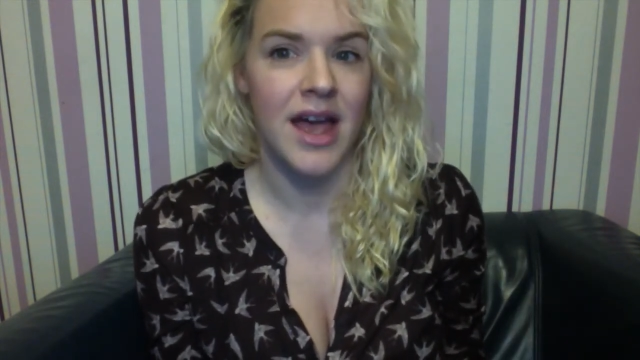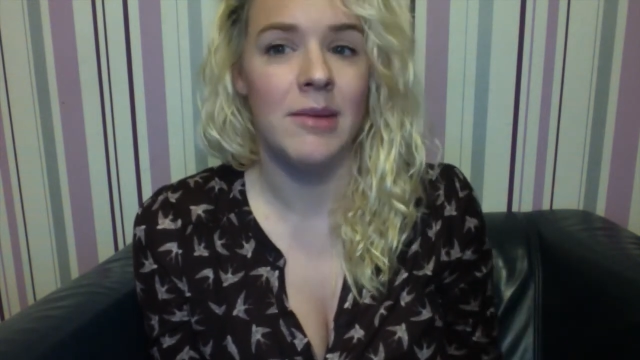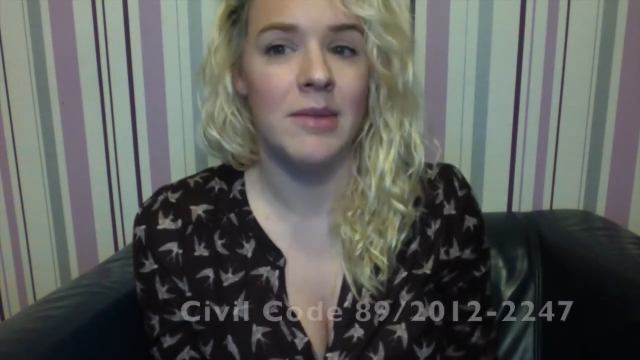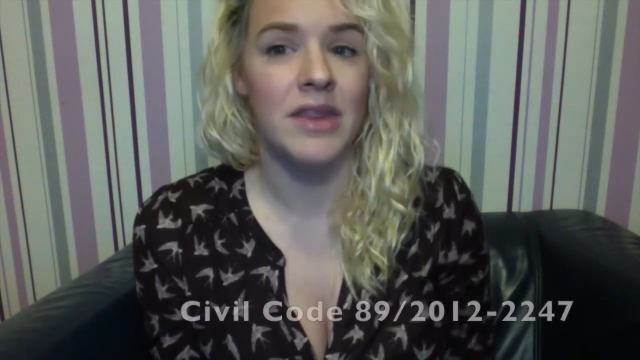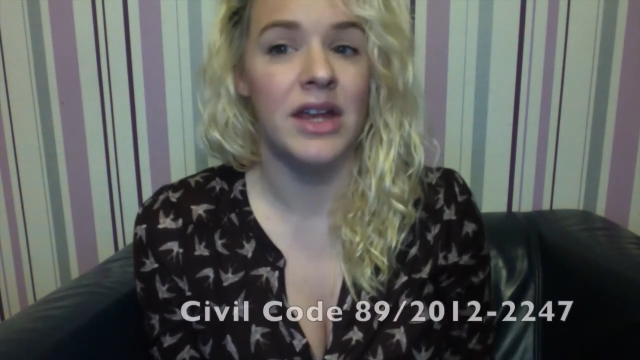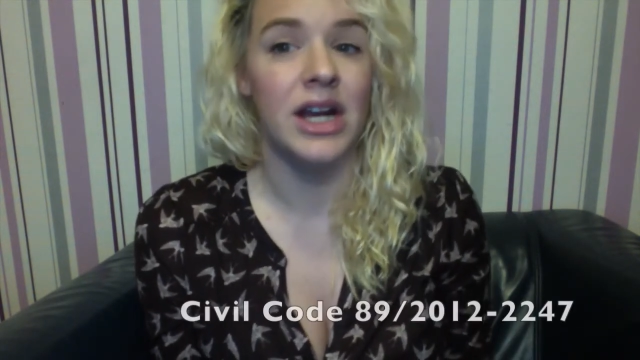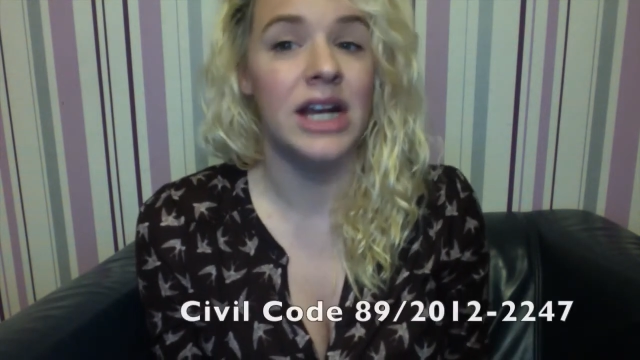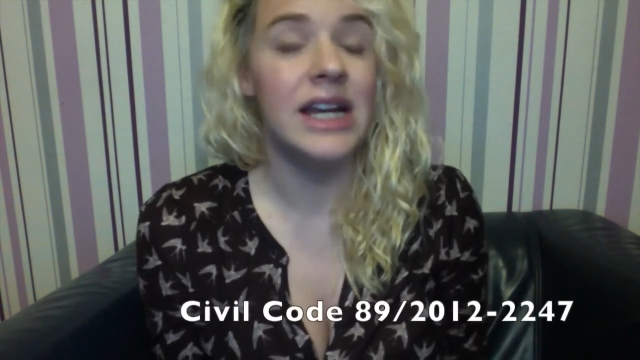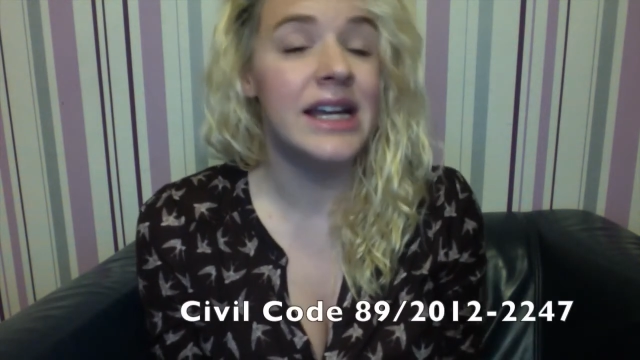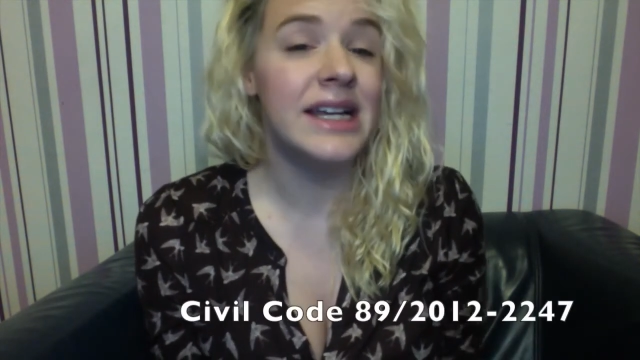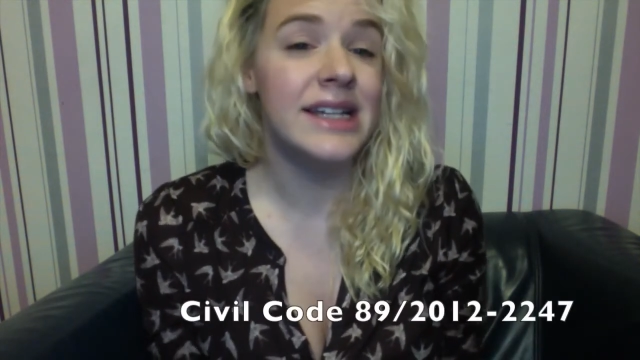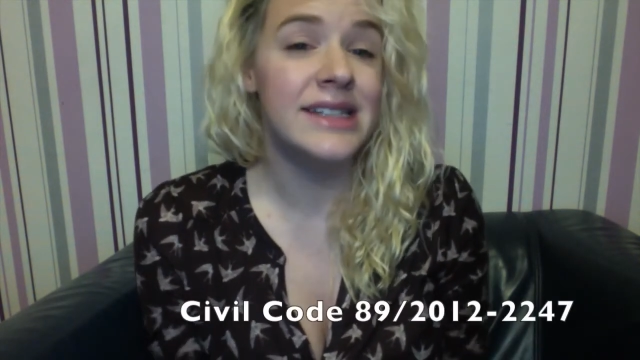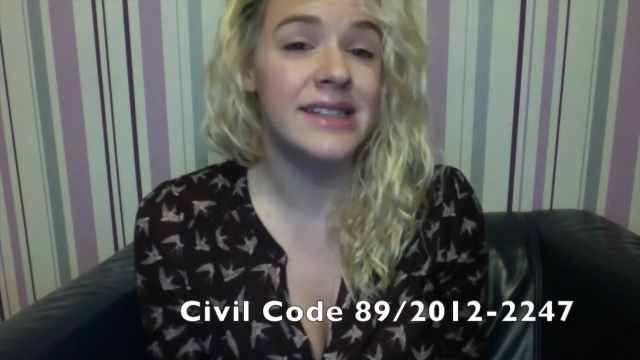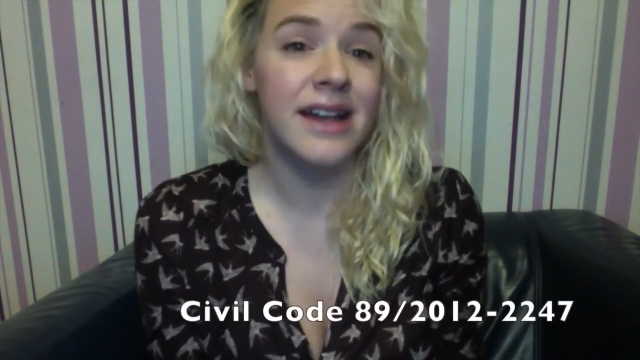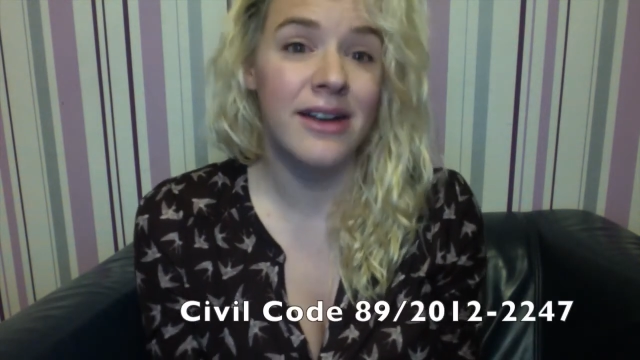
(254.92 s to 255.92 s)
There
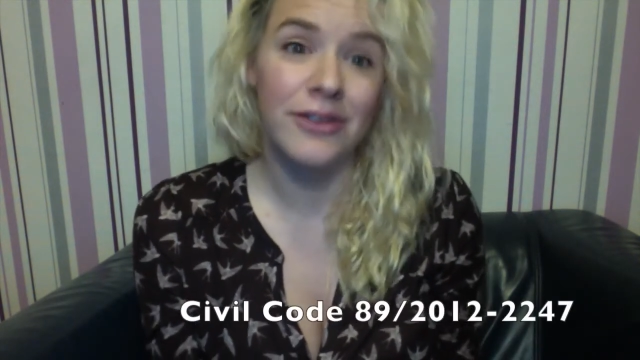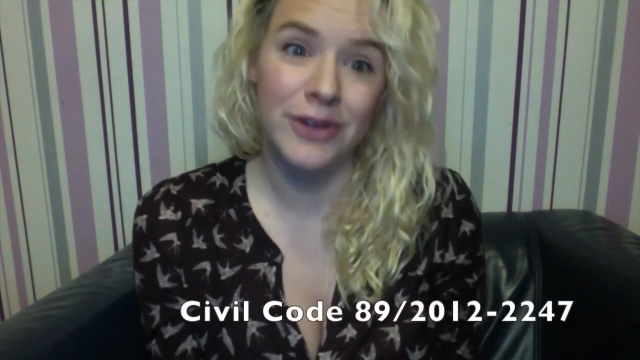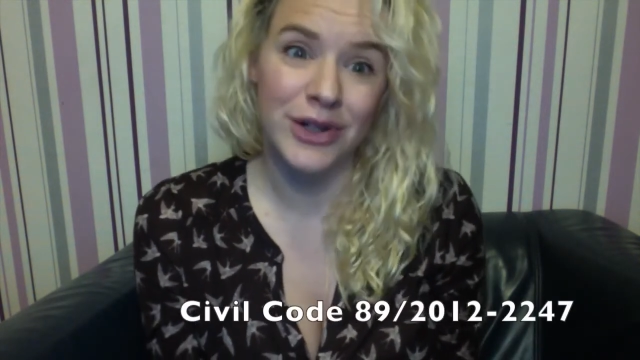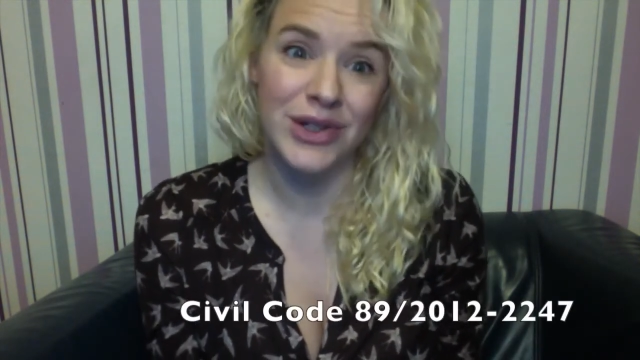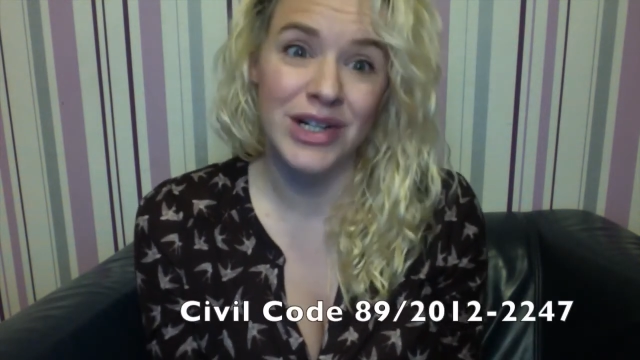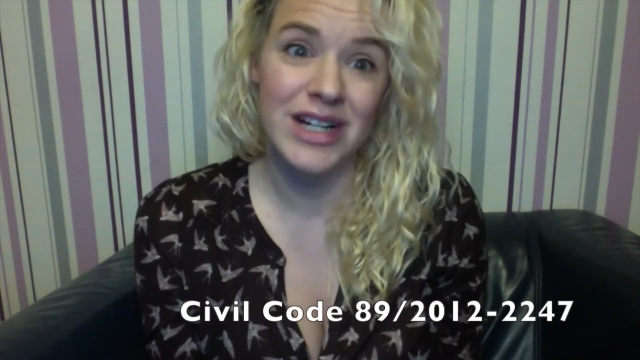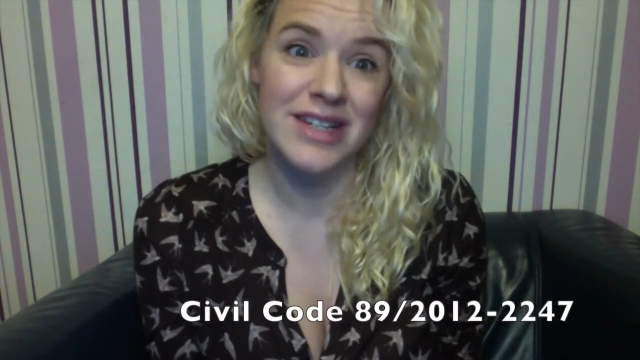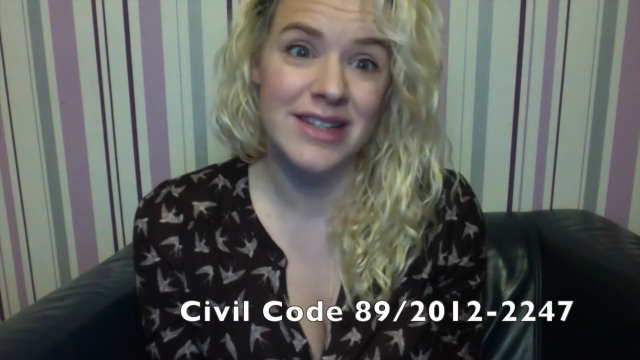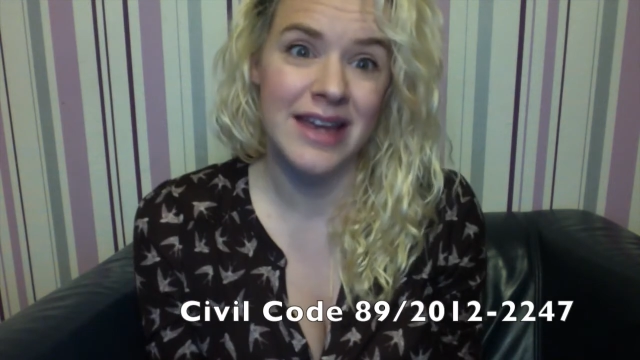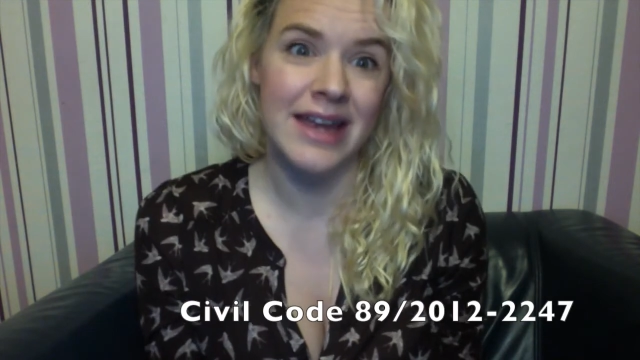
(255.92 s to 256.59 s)
is, of course,